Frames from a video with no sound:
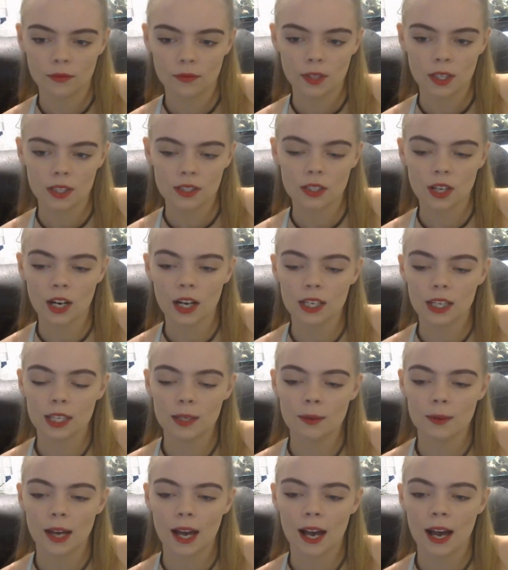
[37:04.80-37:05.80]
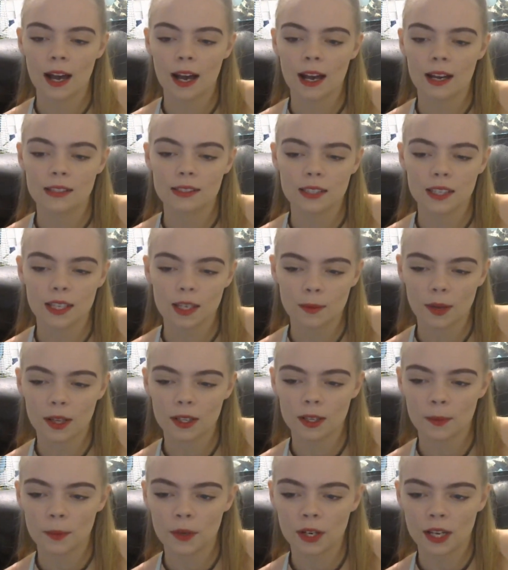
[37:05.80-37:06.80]
sorry I keep asking about
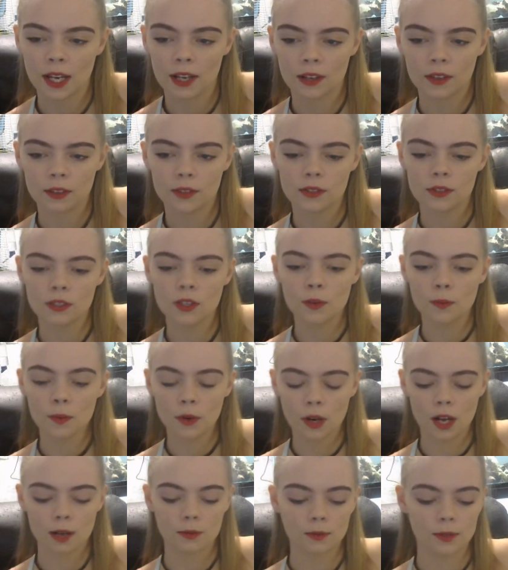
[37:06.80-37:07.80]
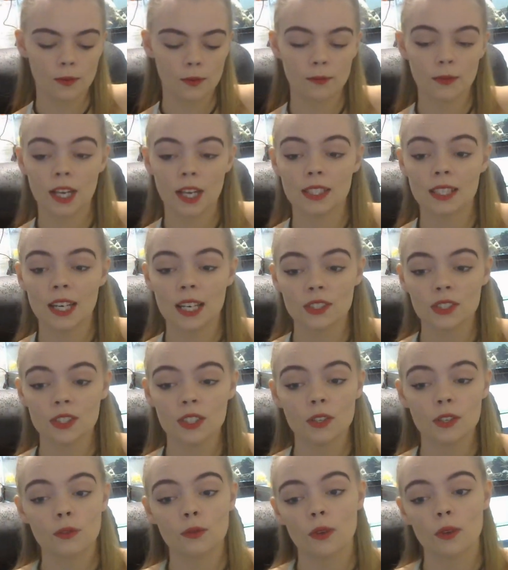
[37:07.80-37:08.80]
leopard geckos. No problem. That's
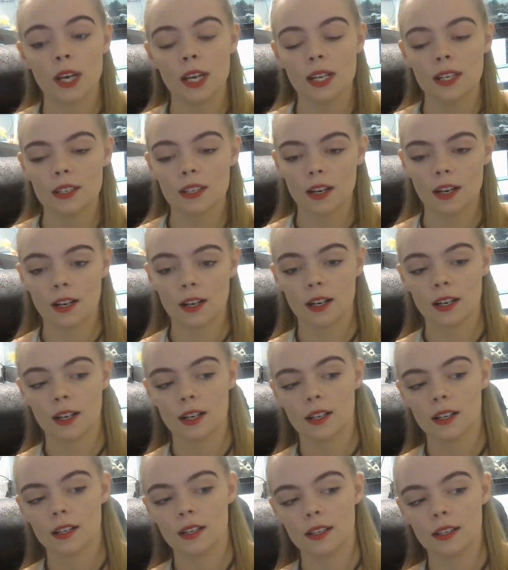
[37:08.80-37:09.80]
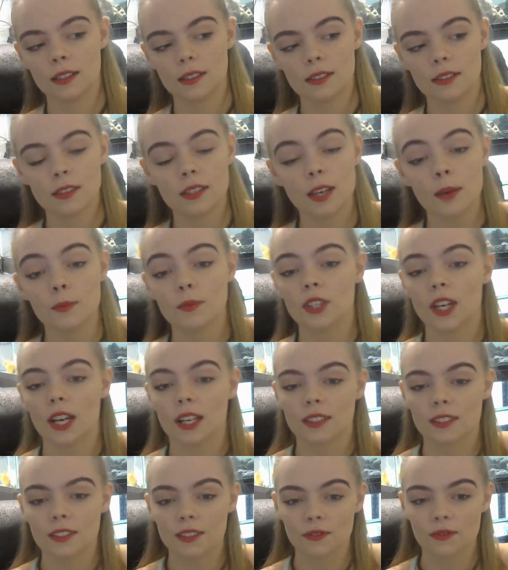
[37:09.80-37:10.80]
actually a great
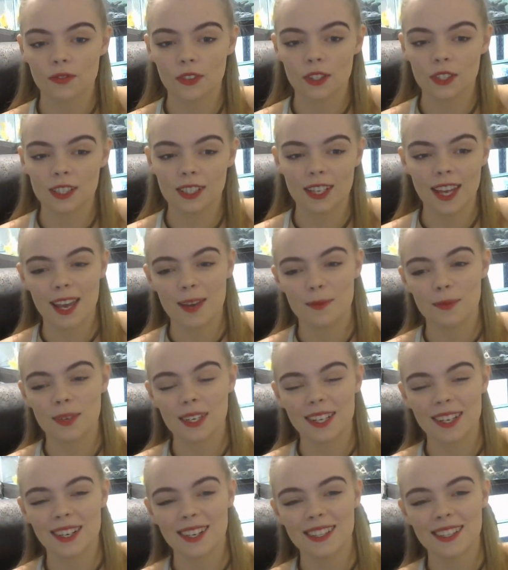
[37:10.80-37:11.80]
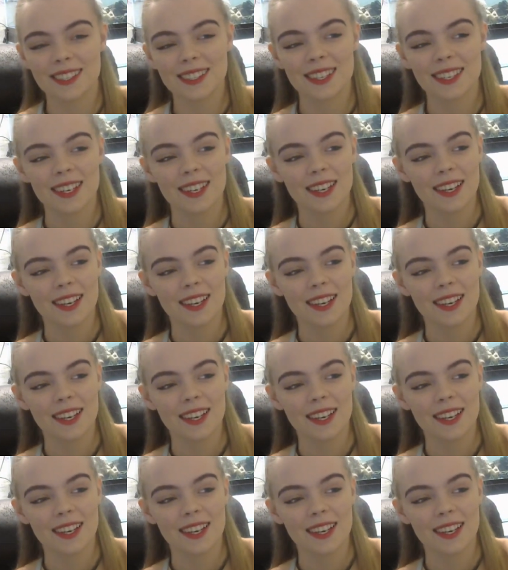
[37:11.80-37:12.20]
subject for today because